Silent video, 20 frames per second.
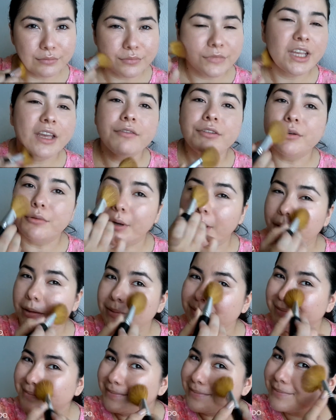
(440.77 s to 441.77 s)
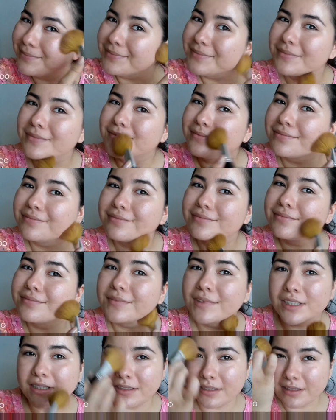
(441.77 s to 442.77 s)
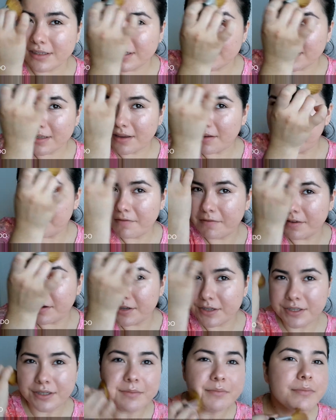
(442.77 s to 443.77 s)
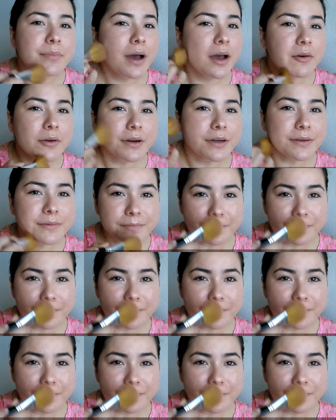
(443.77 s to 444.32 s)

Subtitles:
everywhere because it is a finishing powder.